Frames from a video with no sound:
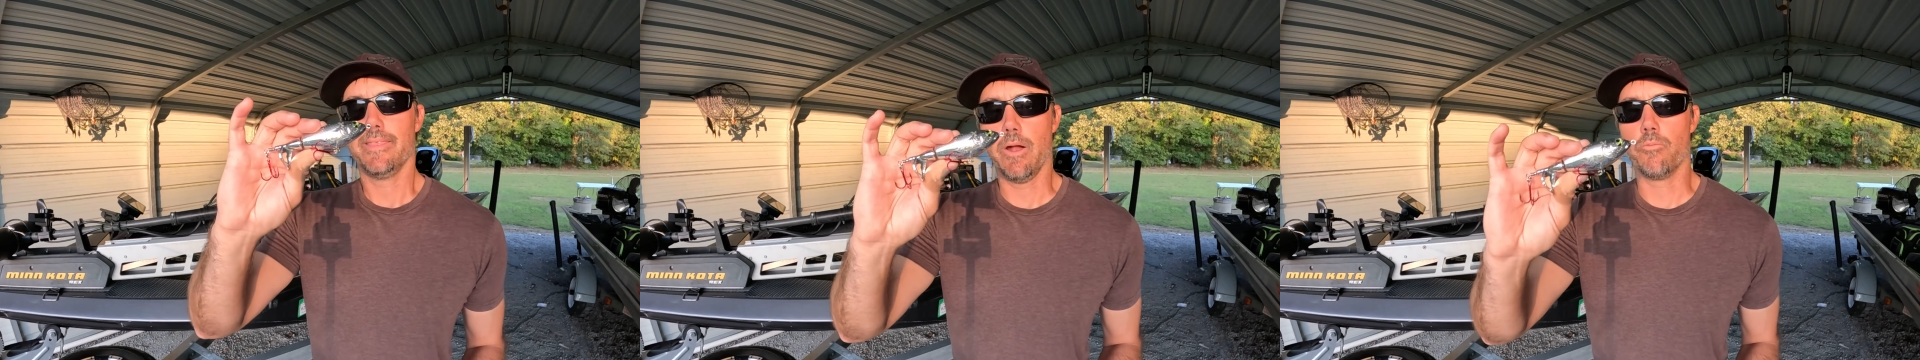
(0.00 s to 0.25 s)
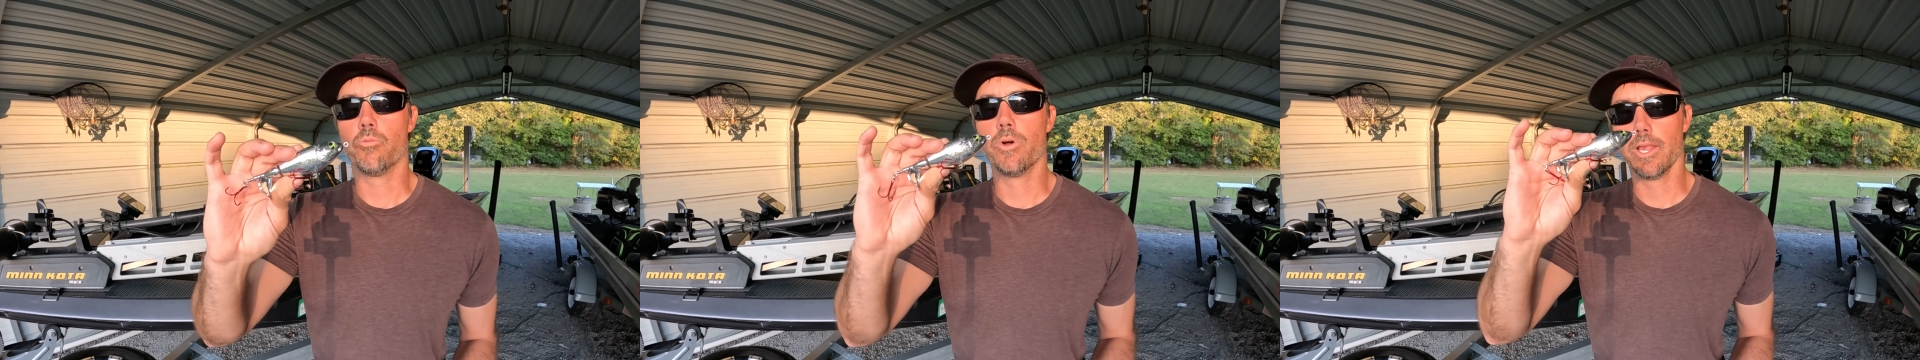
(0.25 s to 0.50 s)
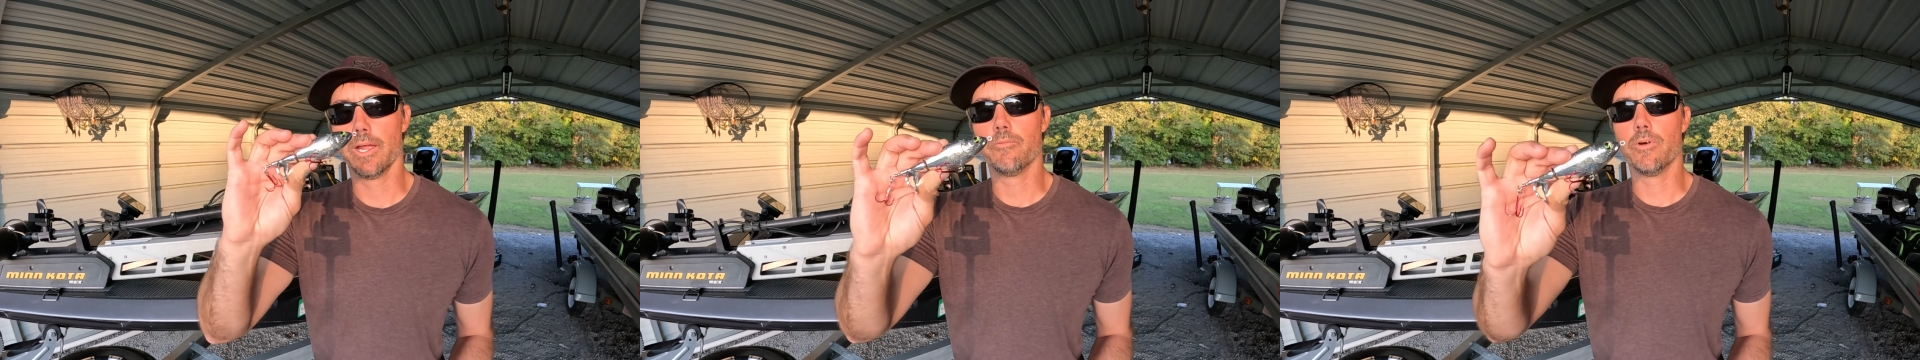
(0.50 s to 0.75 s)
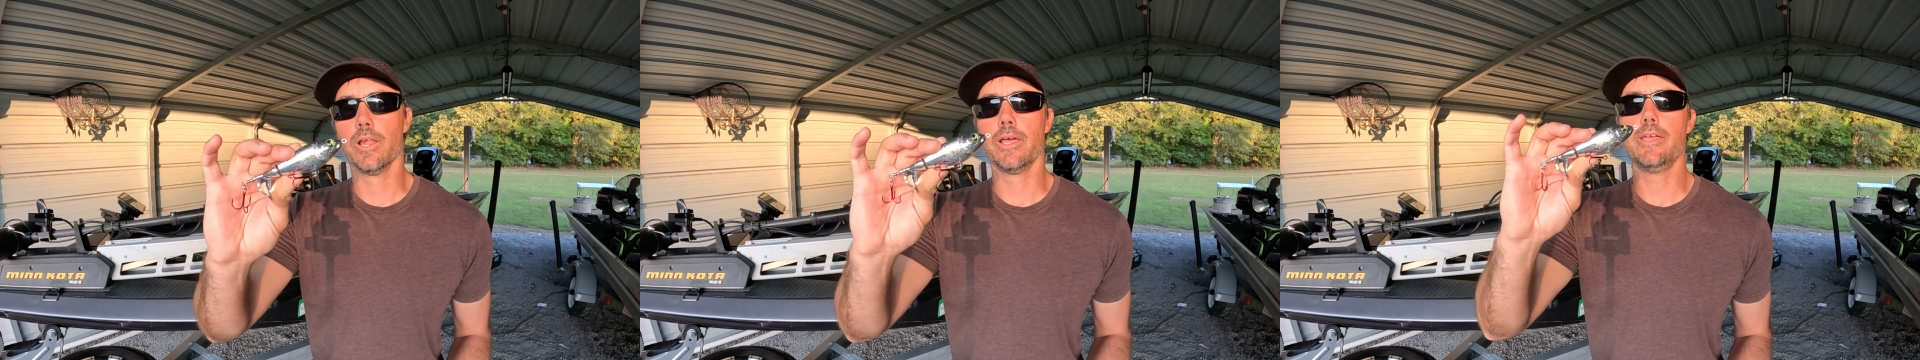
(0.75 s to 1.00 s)
that
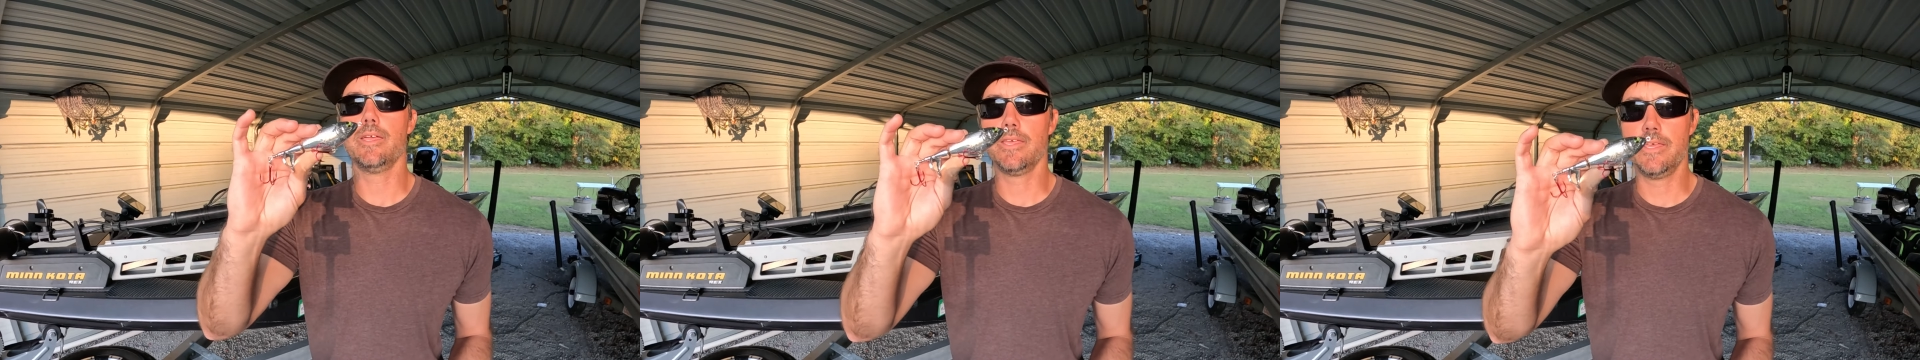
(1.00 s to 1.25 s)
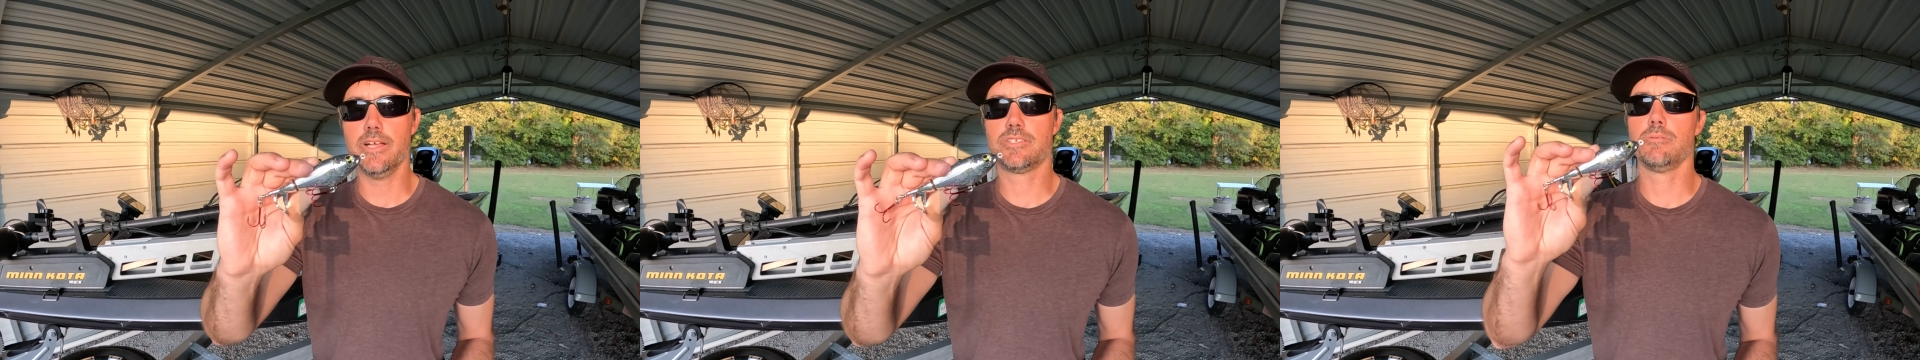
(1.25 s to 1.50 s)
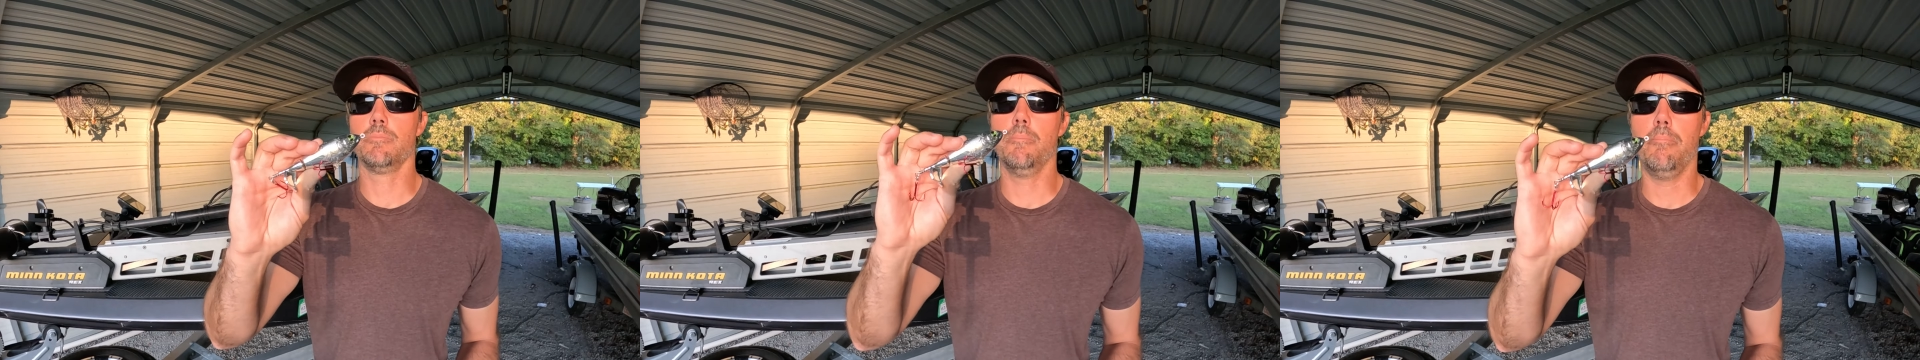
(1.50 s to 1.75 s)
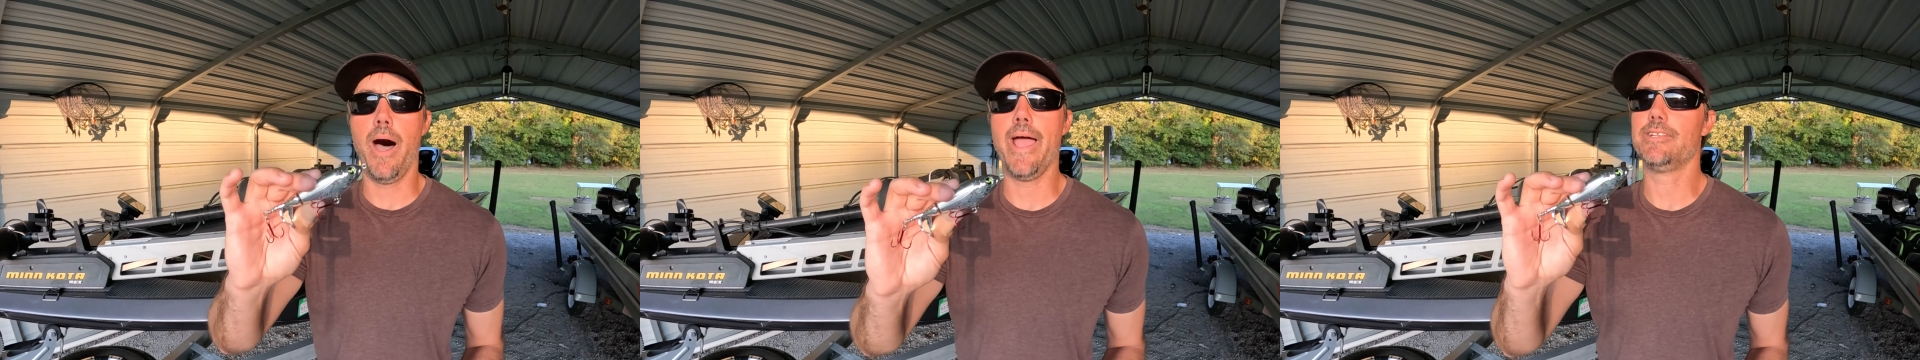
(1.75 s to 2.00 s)
really gets them
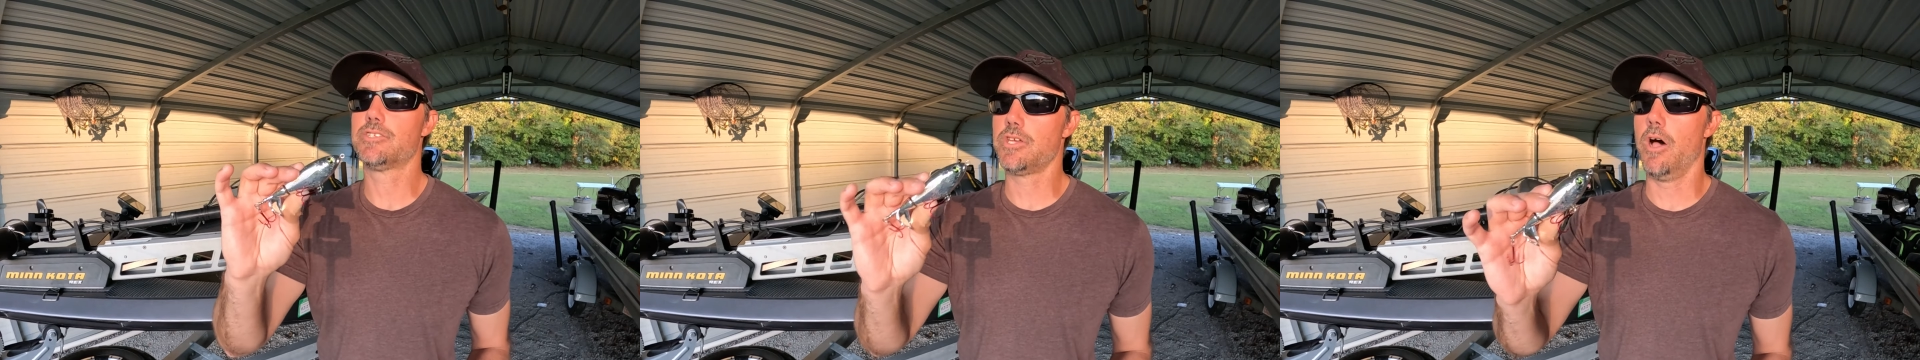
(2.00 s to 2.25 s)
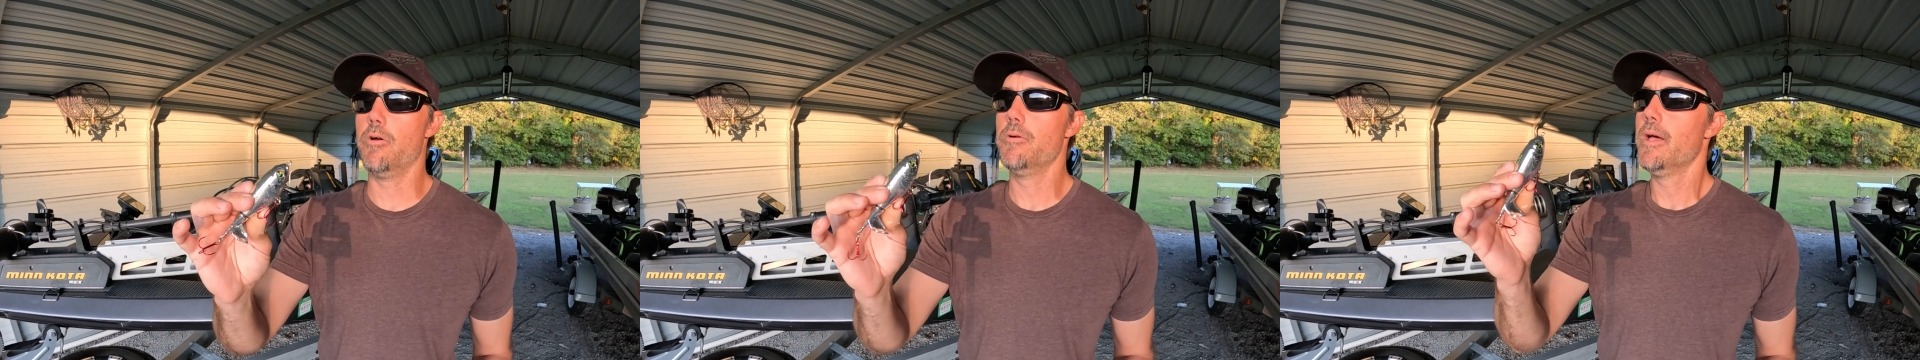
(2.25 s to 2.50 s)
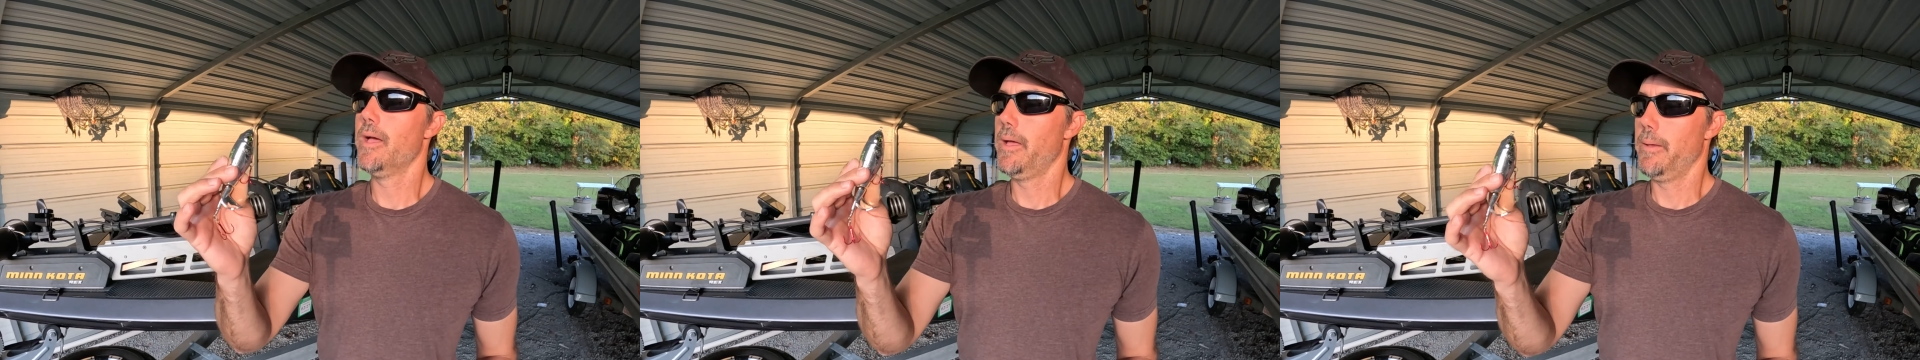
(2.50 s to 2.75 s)
to bite. So